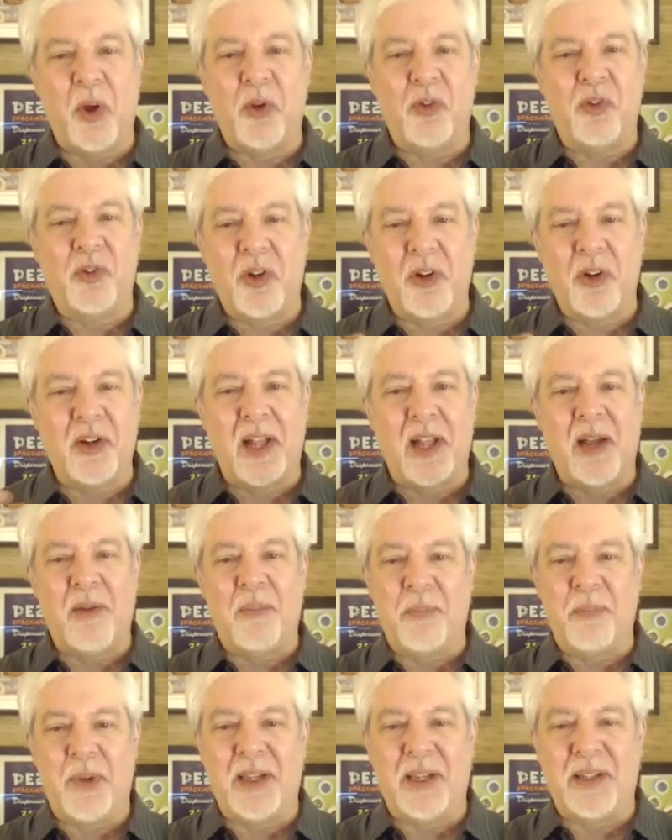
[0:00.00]
started
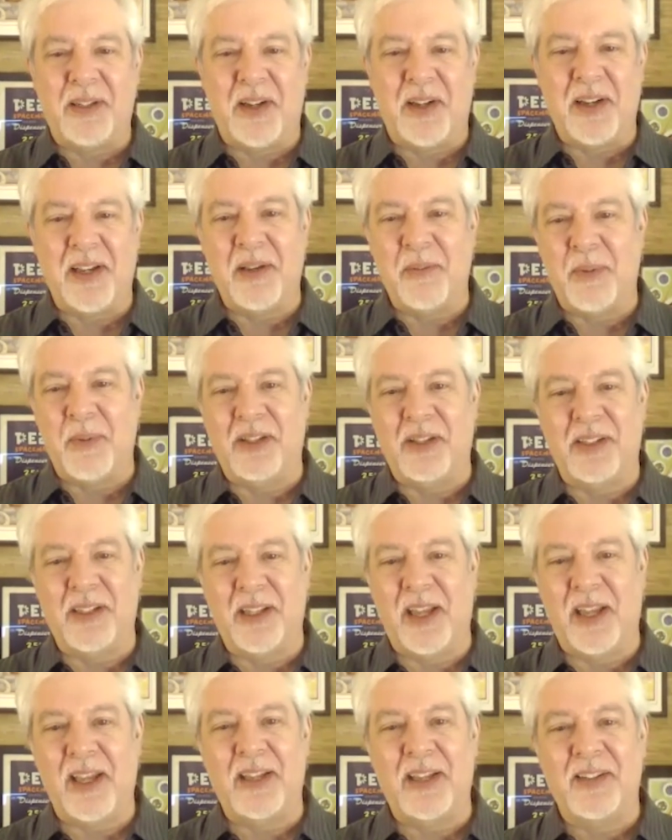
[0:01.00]
out by talking about the
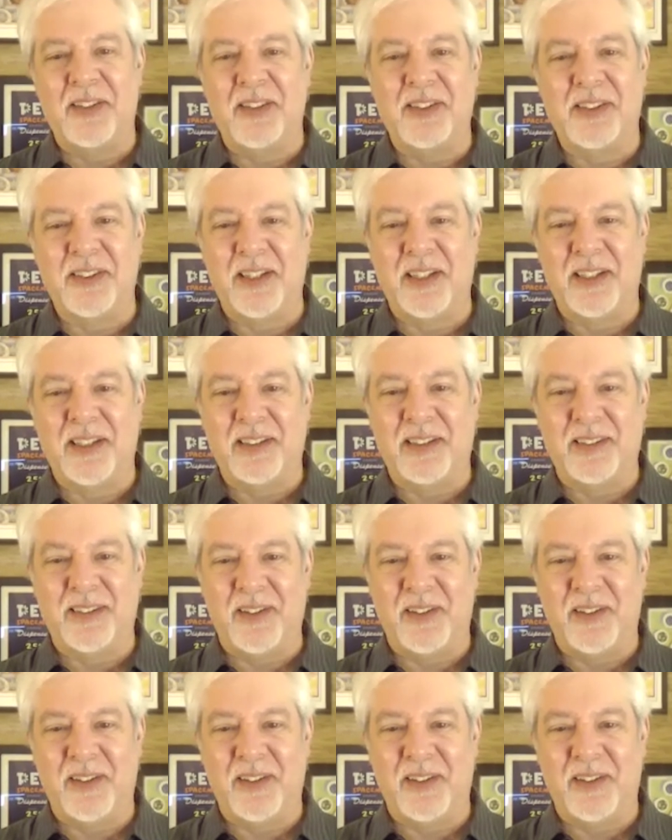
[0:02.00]
eggs and saying